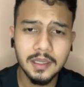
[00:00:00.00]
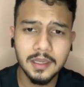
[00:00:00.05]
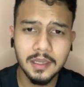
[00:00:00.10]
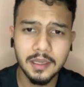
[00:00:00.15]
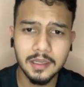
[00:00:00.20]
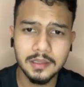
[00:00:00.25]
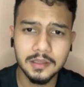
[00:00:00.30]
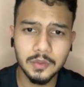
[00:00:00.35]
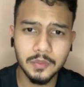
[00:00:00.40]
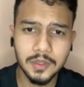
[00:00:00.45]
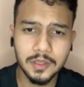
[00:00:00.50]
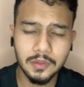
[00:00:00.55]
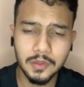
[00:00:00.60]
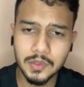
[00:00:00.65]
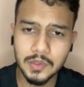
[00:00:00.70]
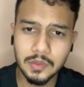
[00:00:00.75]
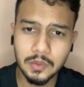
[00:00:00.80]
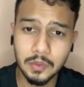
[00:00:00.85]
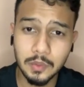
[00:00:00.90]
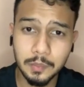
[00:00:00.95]
and you will
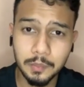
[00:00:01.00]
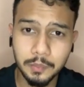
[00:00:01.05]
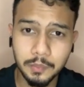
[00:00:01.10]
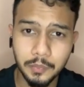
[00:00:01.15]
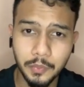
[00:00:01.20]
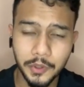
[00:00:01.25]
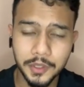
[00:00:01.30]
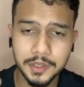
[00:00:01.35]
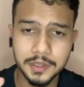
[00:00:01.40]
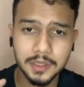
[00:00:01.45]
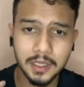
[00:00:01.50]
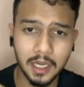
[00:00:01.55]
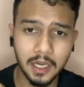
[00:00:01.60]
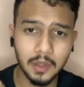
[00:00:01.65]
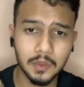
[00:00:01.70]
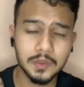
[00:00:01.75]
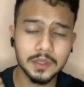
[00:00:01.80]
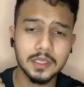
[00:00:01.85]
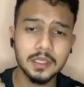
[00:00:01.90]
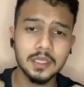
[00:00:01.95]
also point
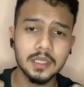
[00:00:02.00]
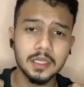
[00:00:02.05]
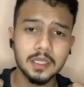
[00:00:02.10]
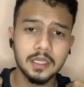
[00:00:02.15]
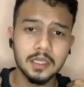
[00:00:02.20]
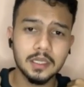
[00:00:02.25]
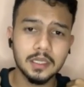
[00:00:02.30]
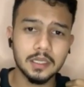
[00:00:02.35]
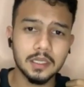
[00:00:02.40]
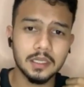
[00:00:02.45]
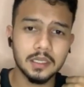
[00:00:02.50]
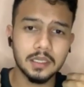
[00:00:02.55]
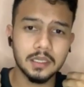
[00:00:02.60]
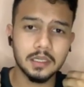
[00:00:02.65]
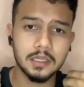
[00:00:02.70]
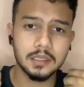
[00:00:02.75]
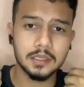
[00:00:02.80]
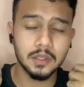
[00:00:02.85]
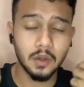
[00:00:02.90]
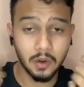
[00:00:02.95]
out
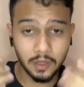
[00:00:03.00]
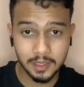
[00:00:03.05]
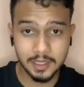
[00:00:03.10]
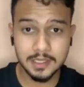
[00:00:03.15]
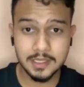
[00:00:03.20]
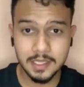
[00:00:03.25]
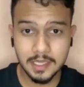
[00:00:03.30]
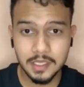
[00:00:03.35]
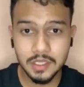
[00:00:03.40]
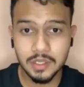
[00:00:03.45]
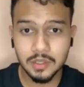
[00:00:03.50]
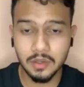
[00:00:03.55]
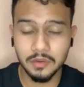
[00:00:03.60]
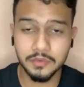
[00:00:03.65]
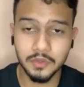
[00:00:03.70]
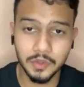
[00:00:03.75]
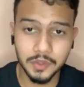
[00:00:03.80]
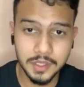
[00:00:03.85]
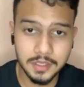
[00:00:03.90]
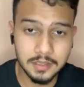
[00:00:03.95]
the organization of
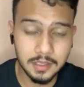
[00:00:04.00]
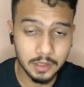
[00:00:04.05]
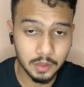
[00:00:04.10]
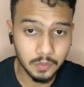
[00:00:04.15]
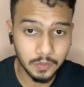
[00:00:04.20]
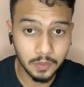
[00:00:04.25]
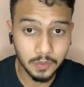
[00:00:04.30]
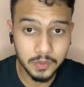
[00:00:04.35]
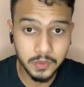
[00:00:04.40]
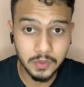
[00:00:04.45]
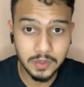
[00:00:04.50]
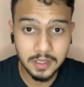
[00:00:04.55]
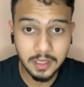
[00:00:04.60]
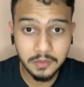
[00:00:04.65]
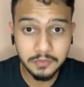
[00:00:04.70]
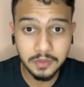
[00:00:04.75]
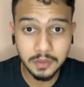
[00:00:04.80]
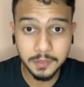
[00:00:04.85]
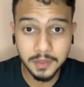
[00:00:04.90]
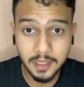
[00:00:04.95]
your research will also
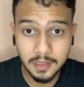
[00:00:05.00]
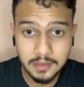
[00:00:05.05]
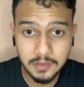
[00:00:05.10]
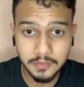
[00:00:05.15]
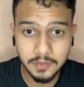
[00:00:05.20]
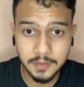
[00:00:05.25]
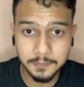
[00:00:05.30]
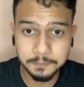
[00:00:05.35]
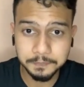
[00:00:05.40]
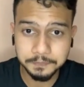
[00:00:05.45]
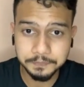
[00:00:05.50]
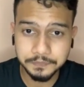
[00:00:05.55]
suffer because of it.